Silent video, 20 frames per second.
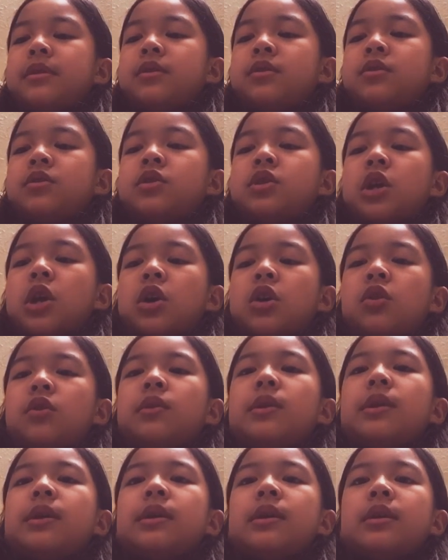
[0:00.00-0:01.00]
So
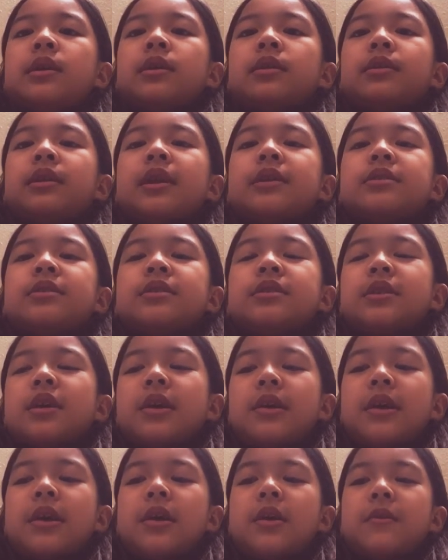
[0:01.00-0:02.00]
let's show
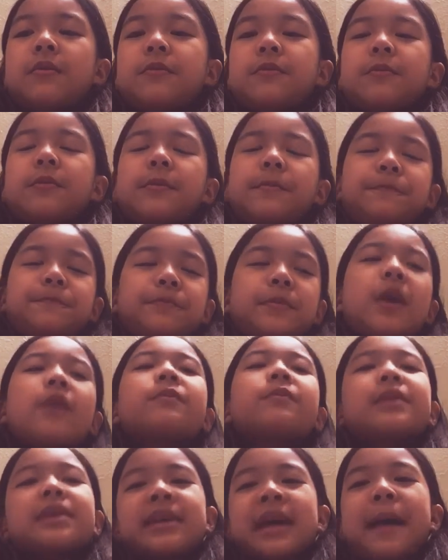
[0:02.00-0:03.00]
you a
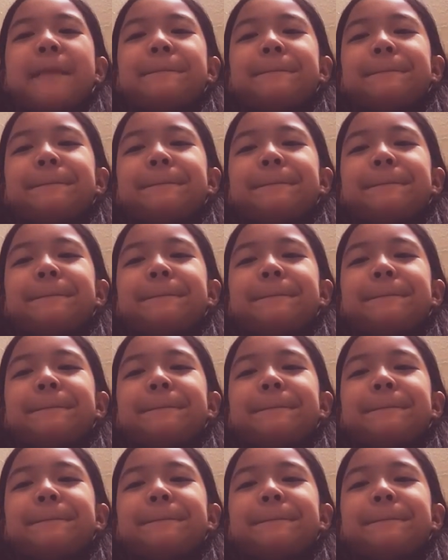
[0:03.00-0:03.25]
recap.